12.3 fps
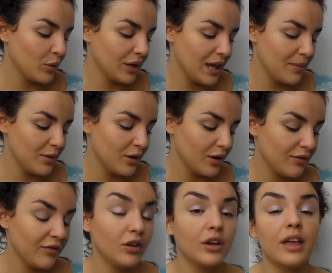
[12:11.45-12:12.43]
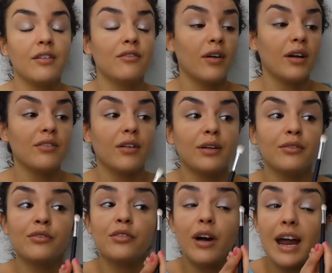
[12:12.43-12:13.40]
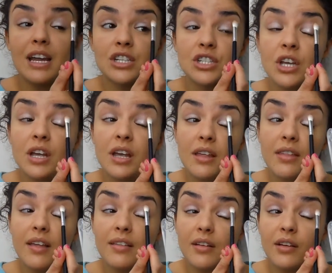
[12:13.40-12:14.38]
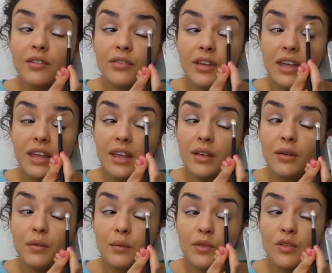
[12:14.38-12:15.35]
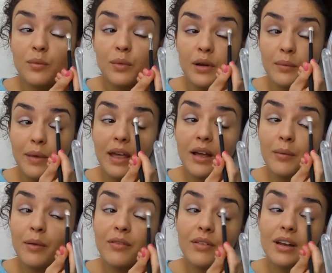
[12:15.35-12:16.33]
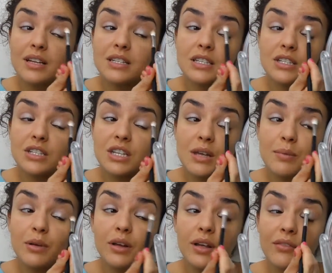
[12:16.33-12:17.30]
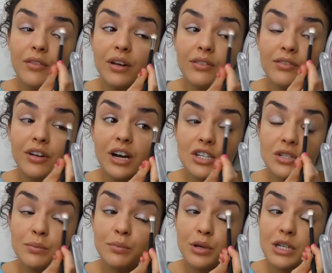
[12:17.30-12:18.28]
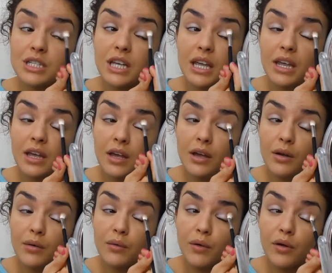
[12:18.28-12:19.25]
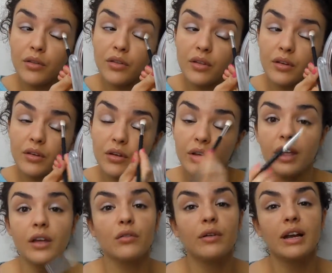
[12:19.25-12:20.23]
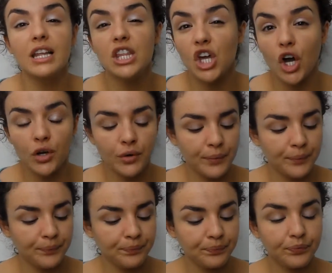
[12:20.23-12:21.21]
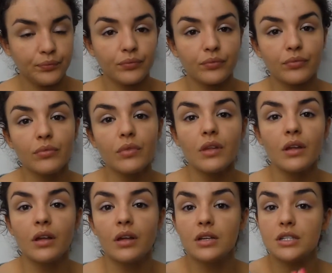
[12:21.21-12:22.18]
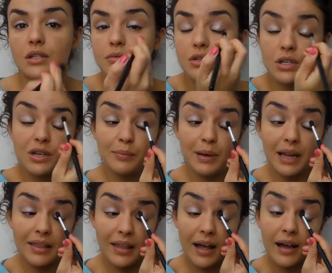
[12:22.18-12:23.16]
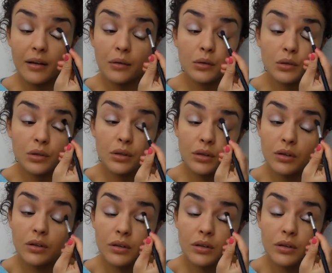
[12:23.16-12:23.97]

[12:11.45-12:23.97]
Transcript: You want to keep the look looking very, very fresh. That's kind of key with spring makeup, I feel, is to just keep it looking very fresh and pretty rather than looking really done. So I'm just going to blend that out.